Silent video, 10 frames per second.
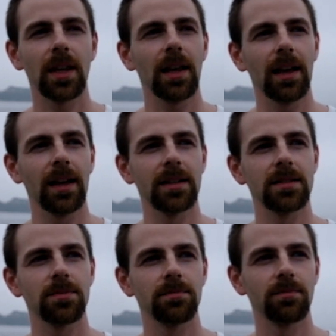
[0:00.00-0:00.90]
and
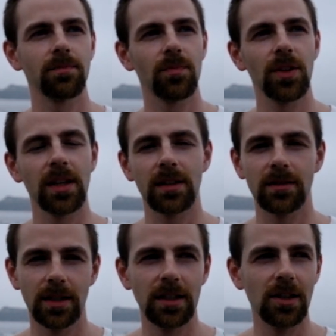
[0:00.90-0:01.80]
think
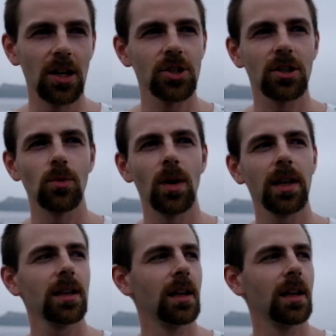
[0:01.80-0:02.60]
in a logical way,